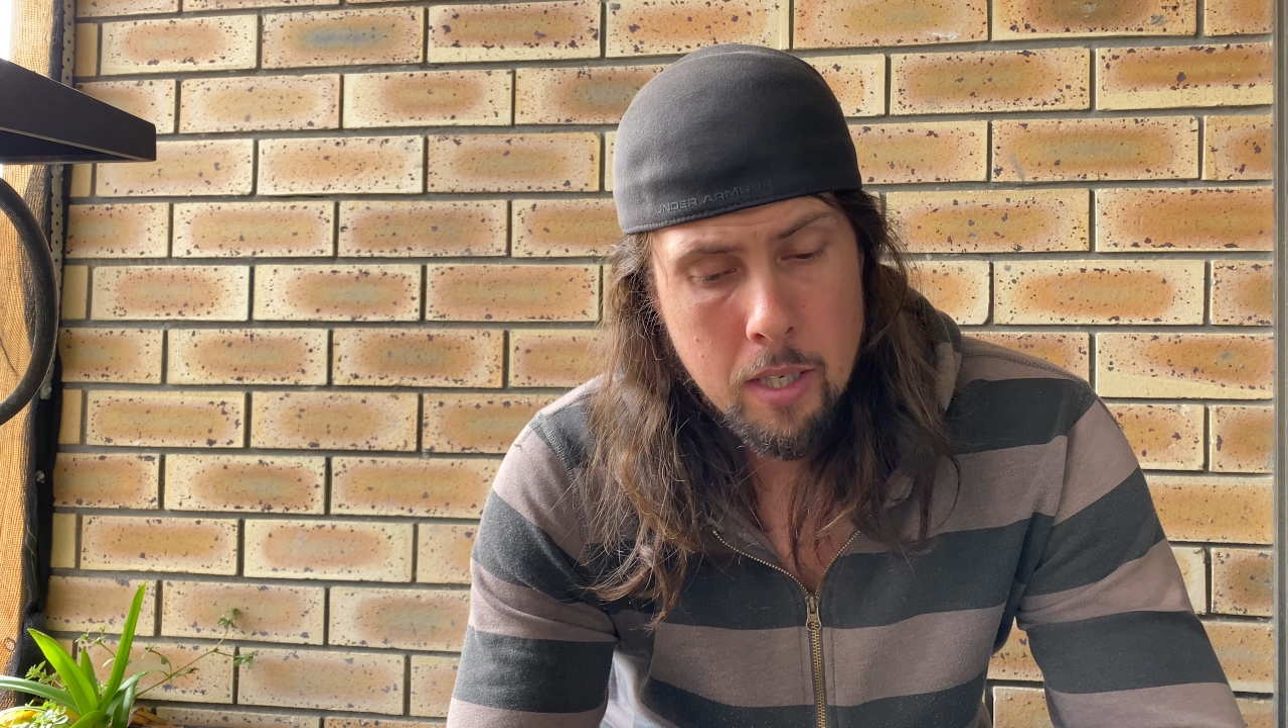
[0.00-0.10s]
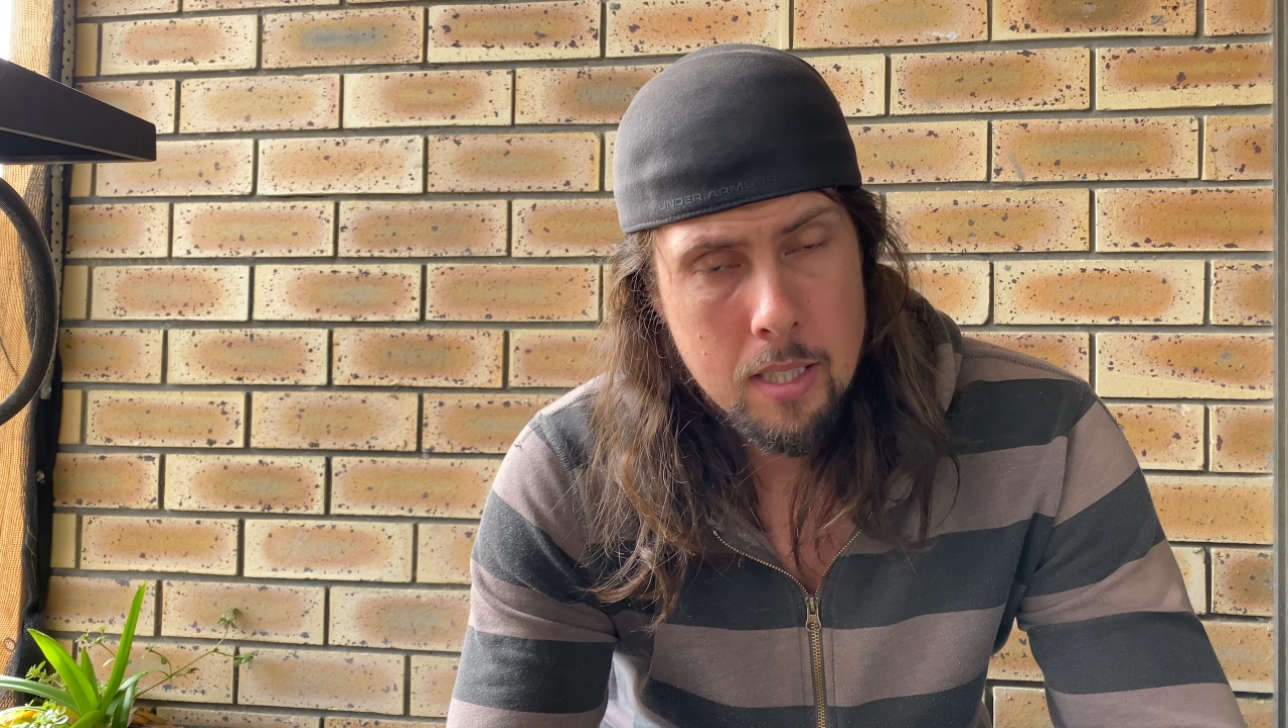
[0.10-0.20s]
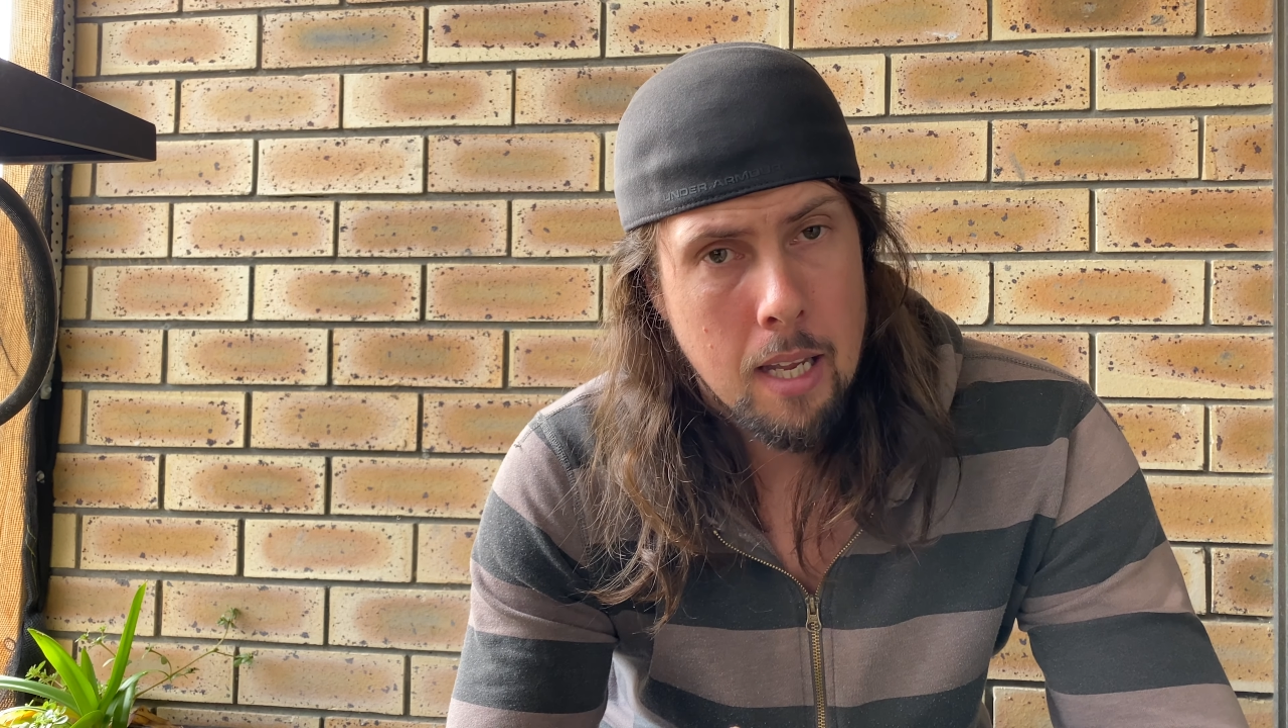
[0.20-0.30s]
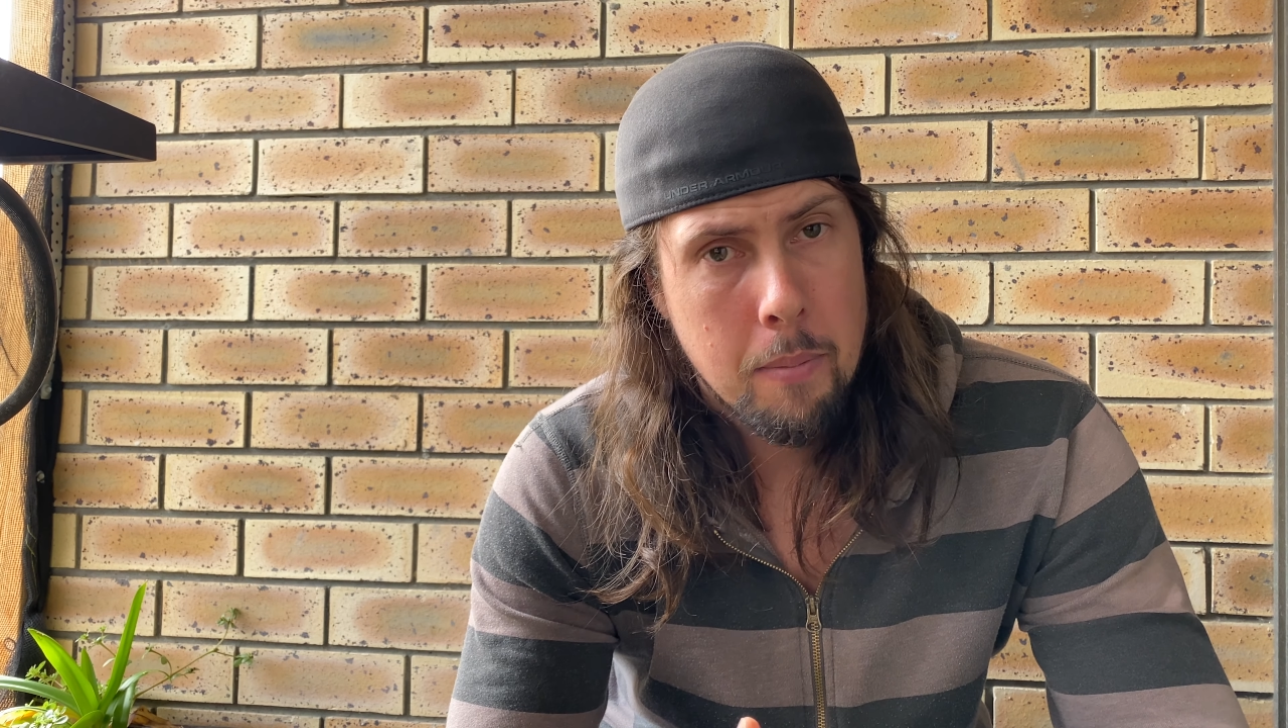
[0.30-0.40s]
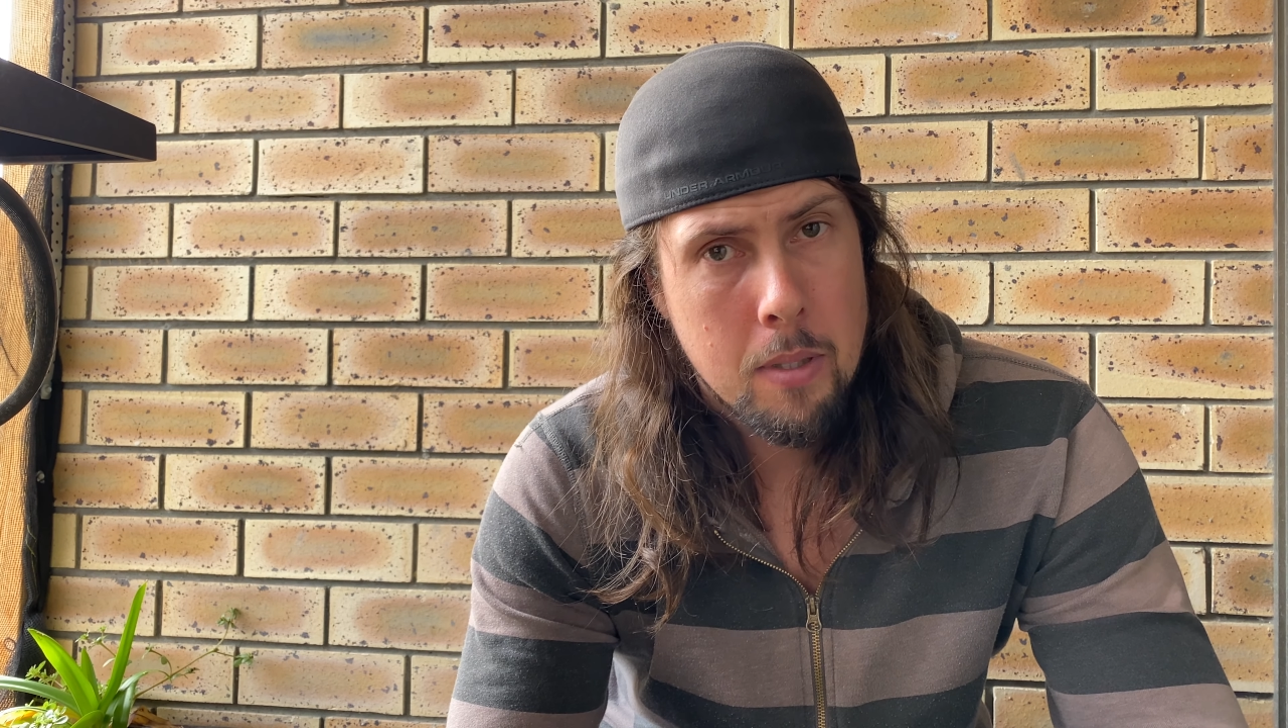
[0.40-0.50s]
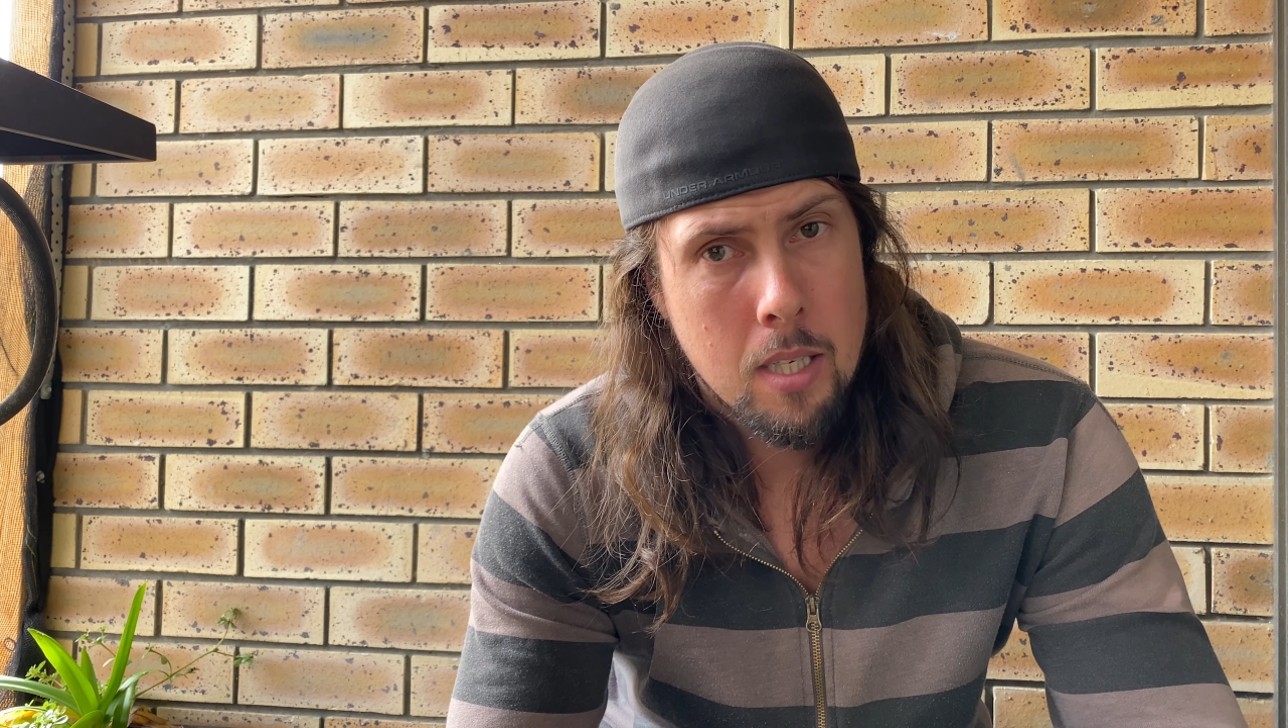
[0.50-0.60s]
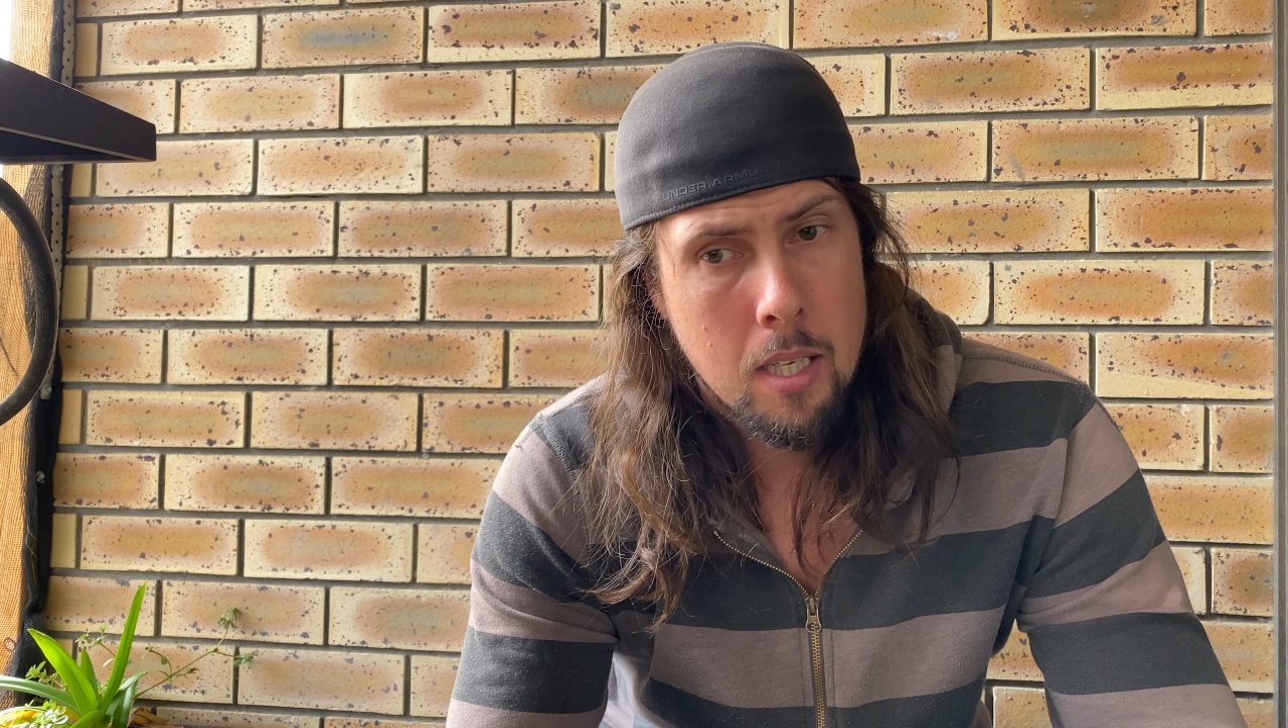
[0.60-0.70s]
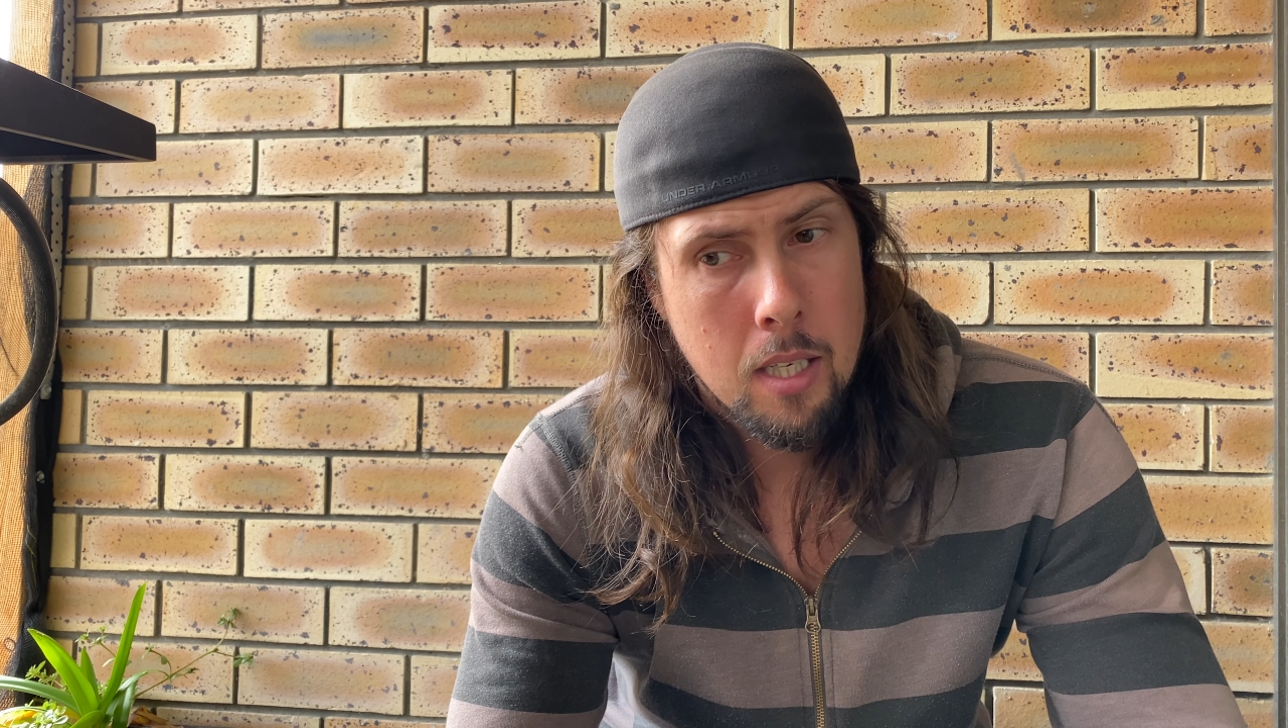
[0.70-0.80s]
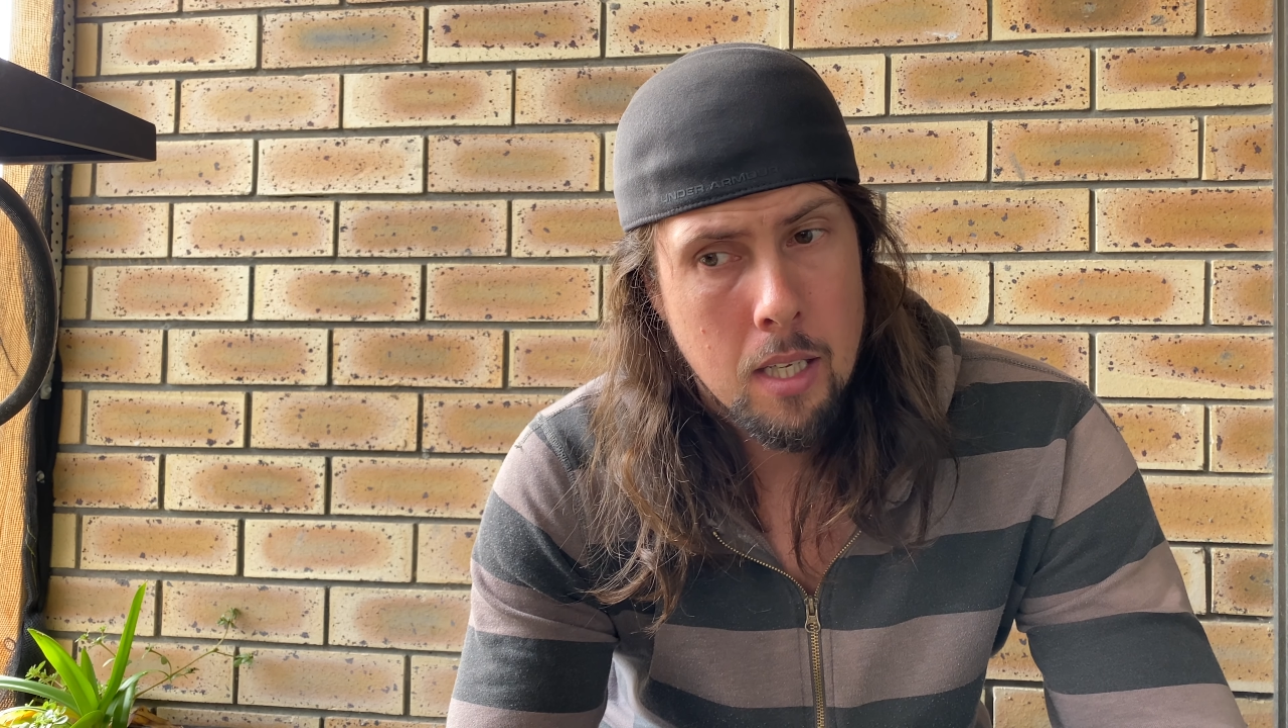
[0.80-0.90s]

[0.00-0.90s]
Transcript: It just kept